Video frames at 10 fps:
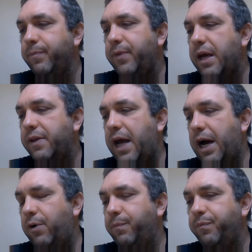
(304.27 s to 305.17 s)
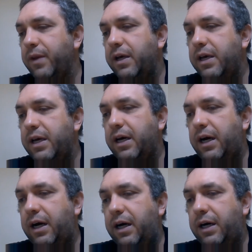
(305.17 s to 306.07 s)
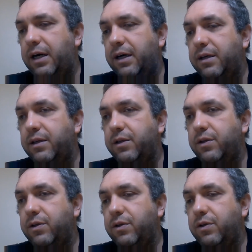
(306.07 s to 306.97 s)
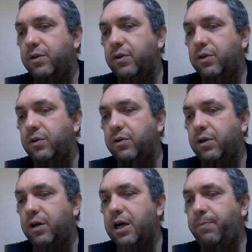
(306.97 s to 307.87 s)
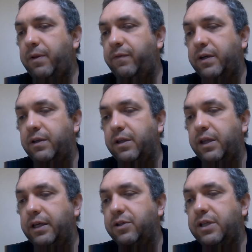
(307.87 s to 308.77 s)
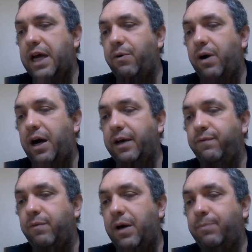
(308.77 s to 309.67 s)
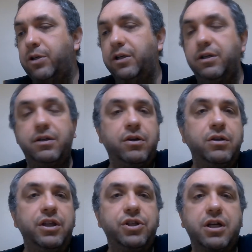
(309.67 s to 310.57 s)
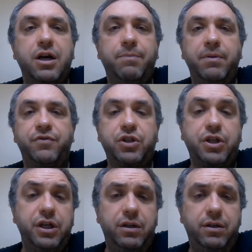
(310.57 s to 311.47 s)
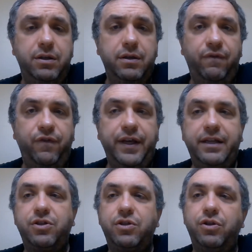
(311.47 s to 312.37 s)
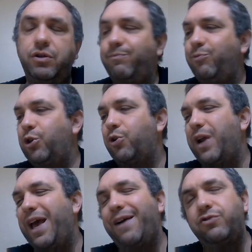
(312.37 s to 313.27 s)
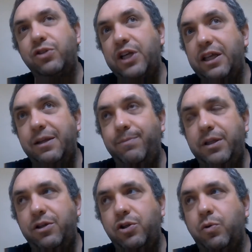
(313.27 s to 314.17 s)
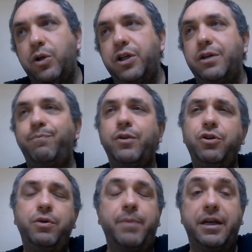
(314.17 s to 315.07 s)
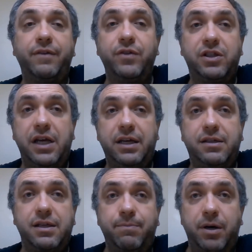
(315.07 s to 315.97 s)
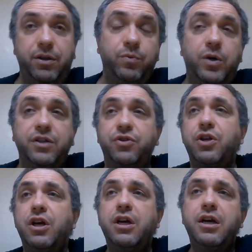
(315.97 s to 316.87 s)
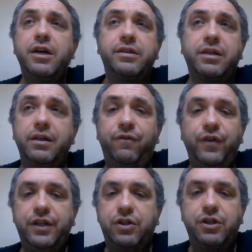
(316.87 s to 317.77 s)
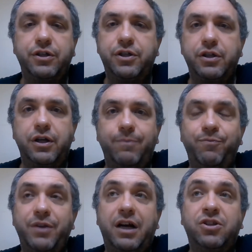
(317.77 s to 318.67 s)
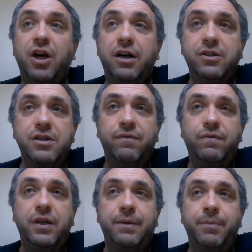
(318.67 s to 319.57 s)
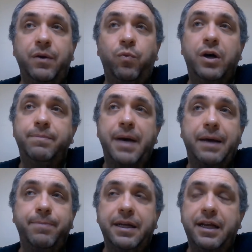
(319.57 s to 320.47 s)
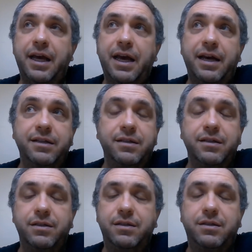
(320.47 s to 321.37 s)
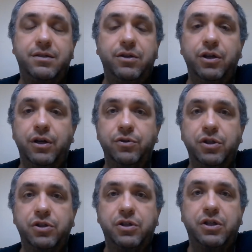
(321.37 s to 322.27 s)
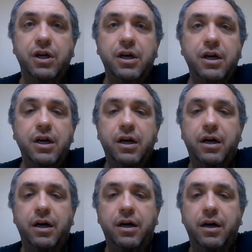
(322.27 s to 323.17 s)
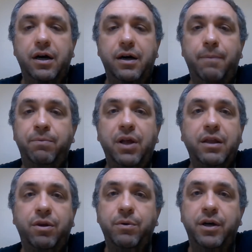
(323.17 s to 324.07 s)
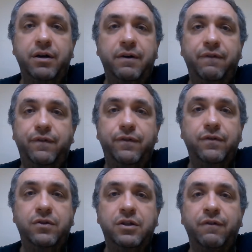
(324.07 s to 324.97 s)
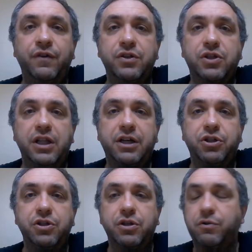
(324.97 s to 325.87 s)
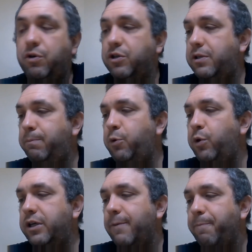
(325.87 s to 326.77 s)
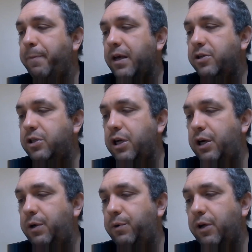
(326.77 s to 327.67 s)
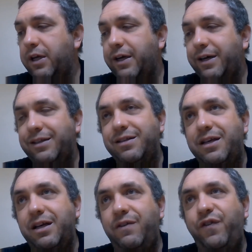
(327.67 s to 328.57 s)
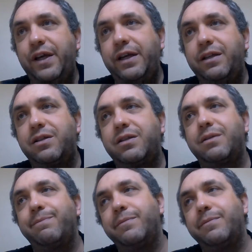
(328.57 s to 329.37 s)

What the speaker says: Now, a couple of other things. Now, I'm going to list a couple of skill feats. You don't have to take them in this order. You might even take some other ones. Skill feats, there's a tons of them, and what Batman has is, just a plethora of different selections across the board. So the skill feats,